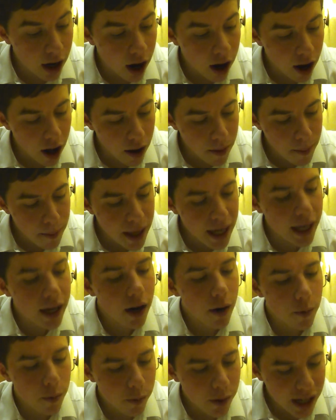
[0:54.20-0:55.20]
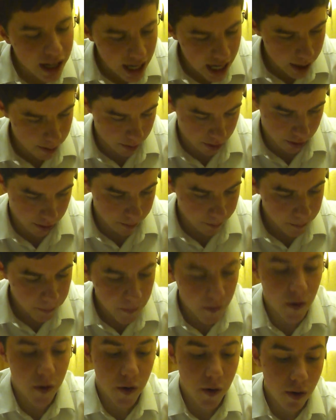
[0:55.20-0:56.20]
coming Redeemer.
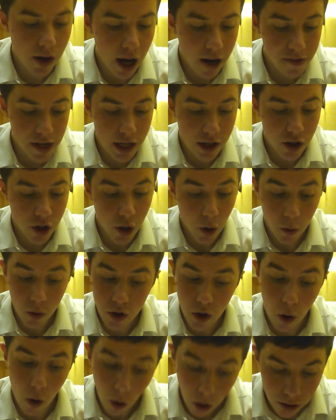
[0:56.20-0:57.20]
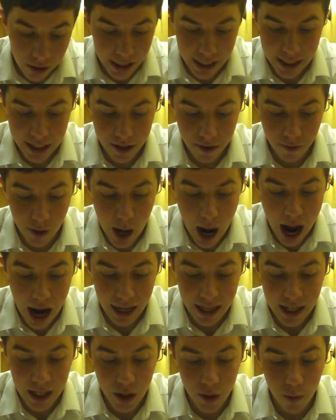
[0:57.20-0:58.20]
The New Covenant shows the holiness of
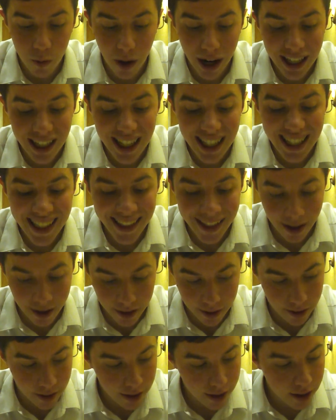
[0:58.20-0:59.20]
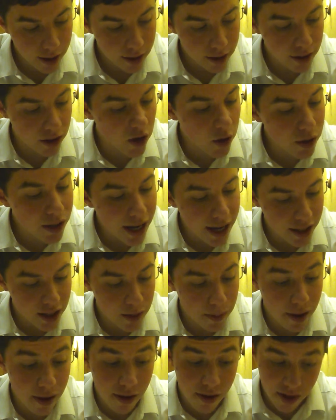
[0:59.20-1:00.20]
God in His righteous Son. The New
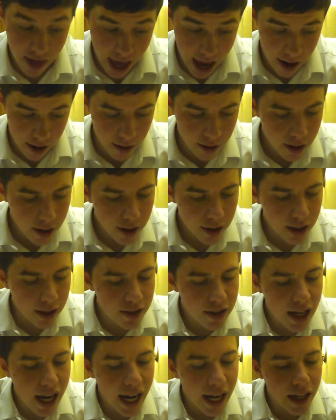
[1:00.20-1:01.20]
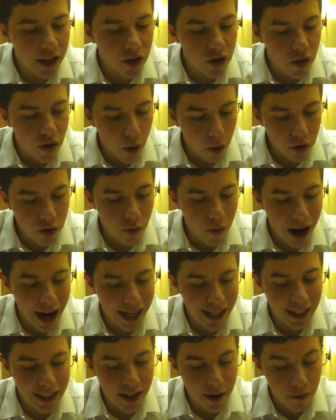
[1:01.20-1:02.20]
Testament, then, contains those
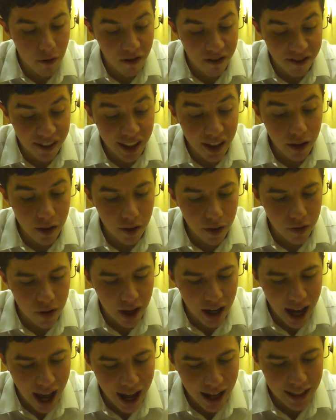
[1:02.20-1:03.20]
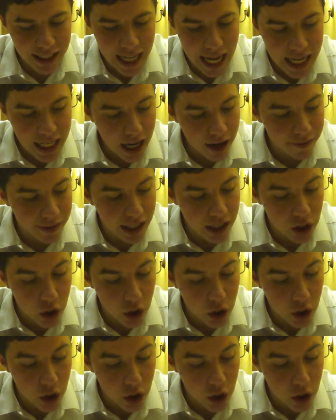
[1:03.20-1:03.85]
writings that reveal the content of